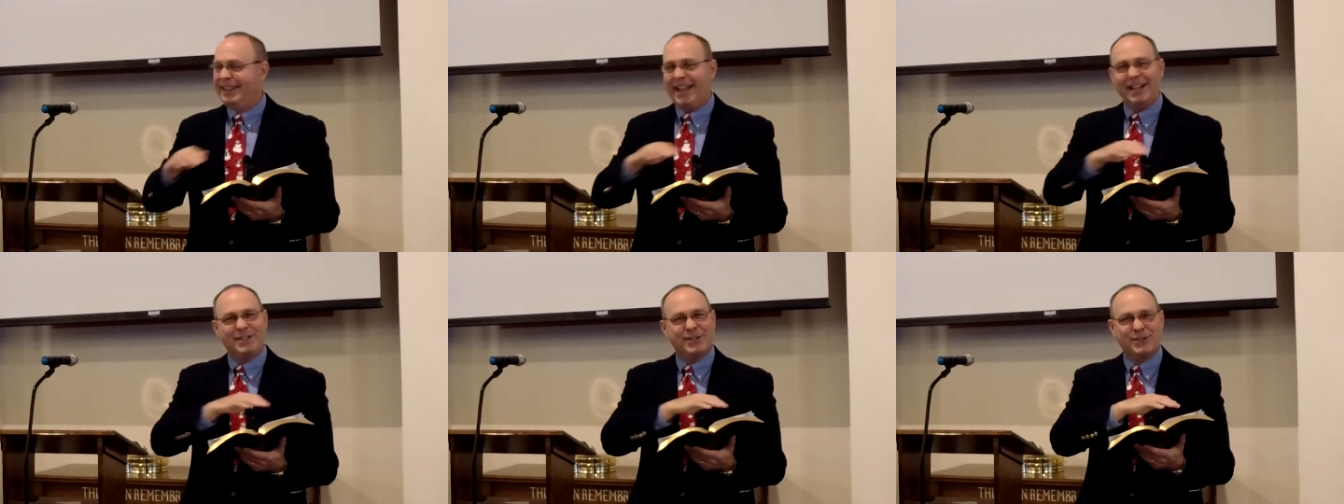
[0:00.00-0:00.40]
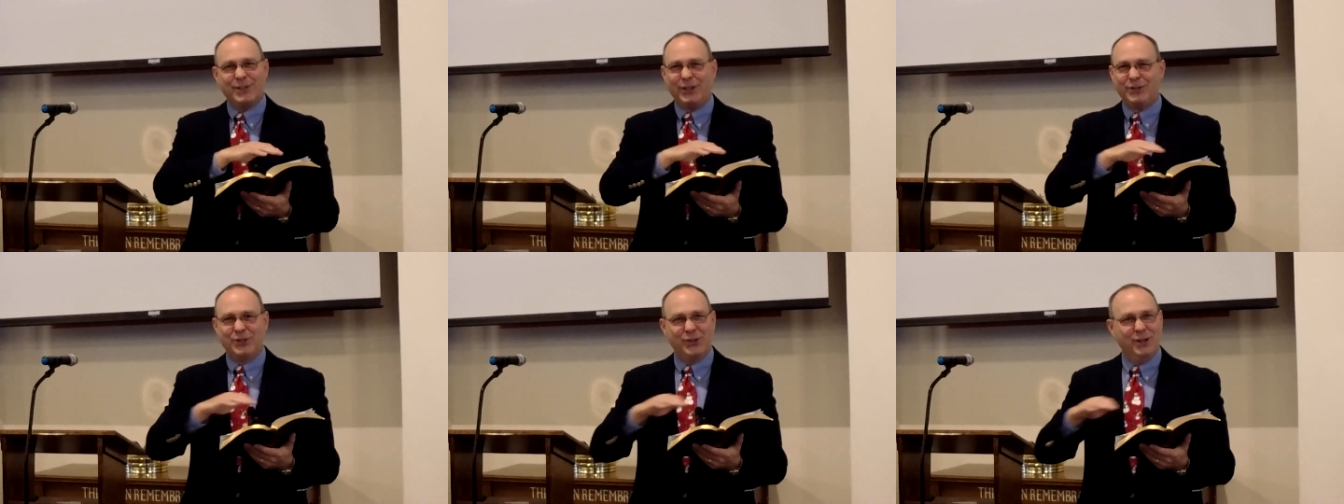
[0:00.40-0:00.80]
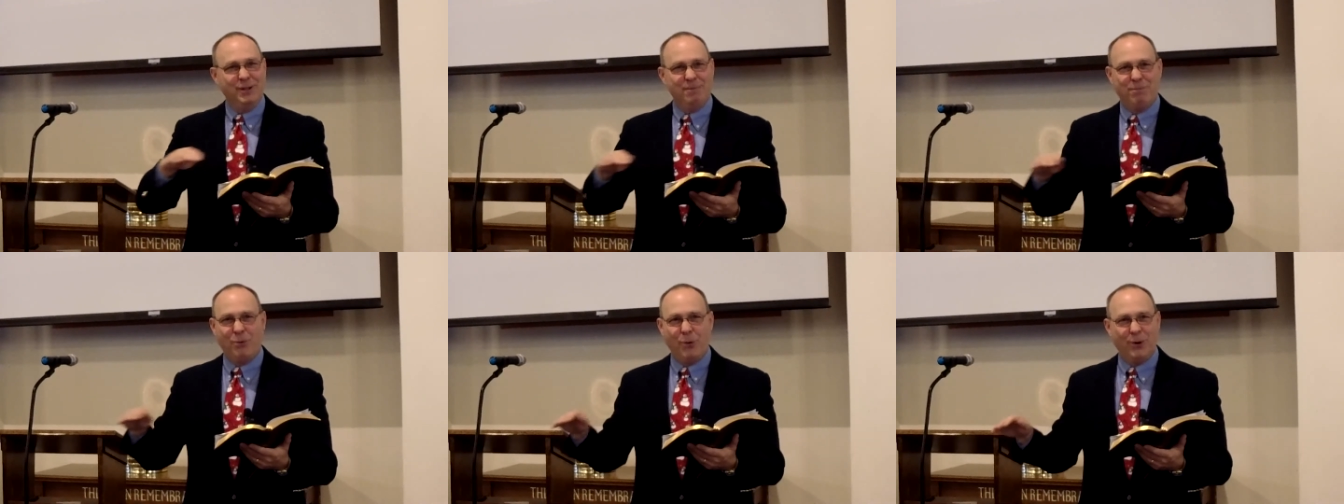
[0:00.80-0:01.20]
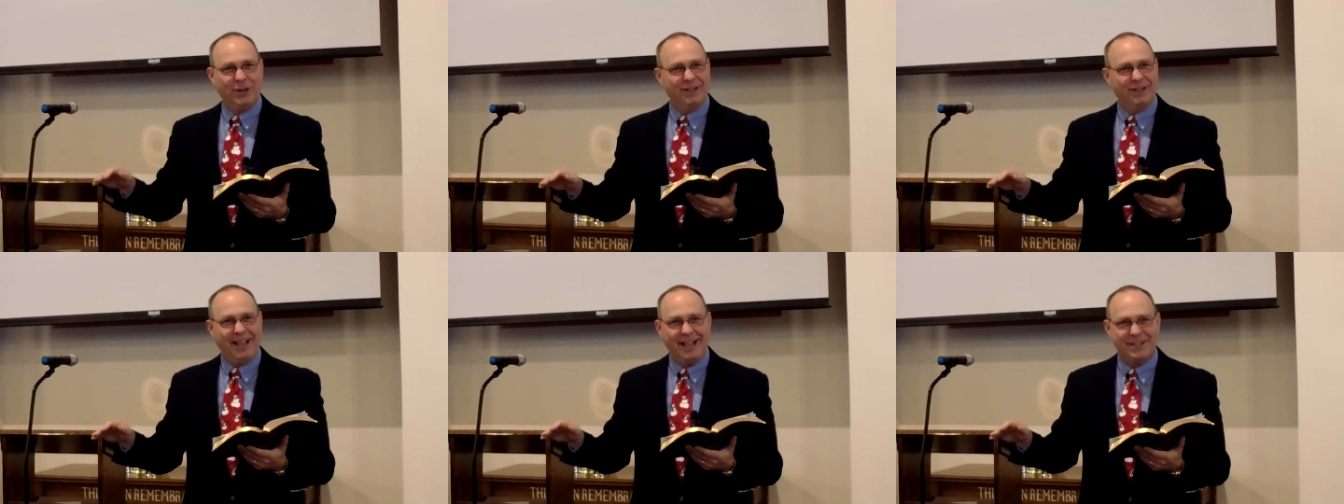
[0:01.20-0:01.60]
That's such an
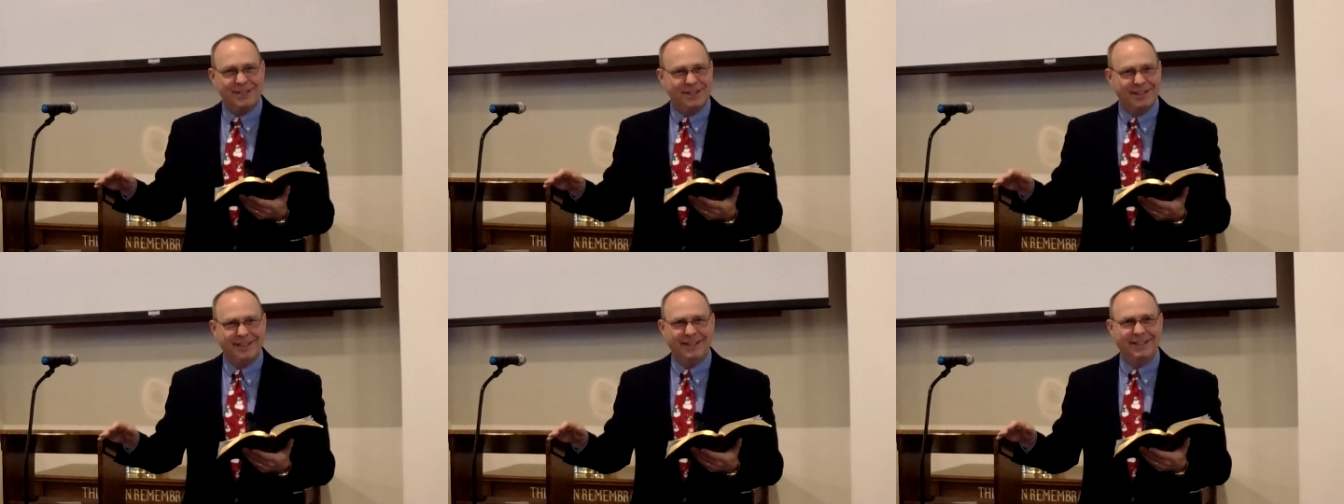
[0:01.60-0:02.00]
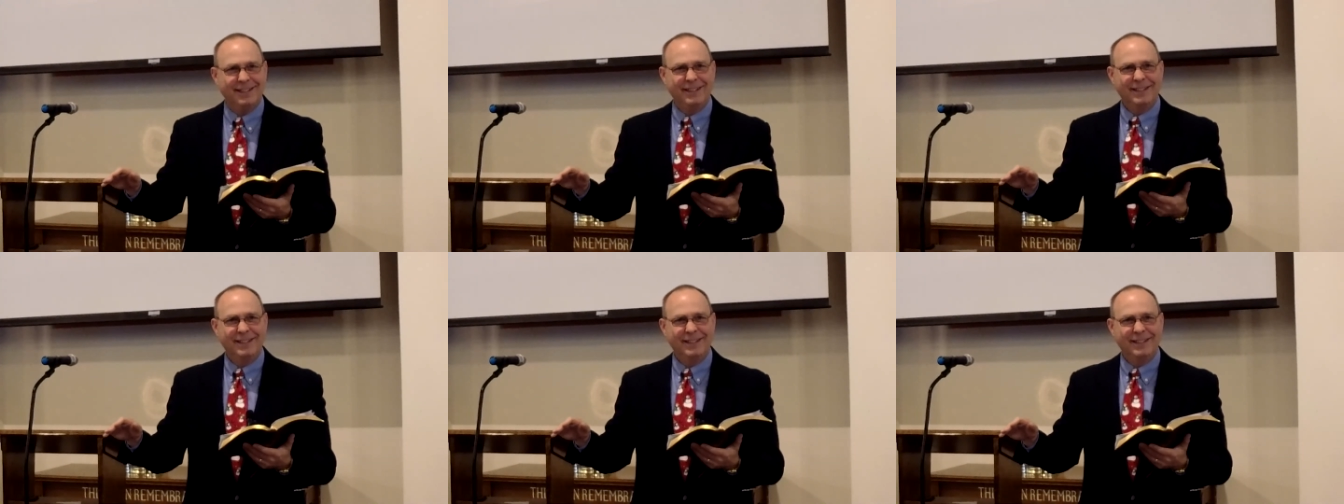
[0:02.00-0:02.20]
important lesson.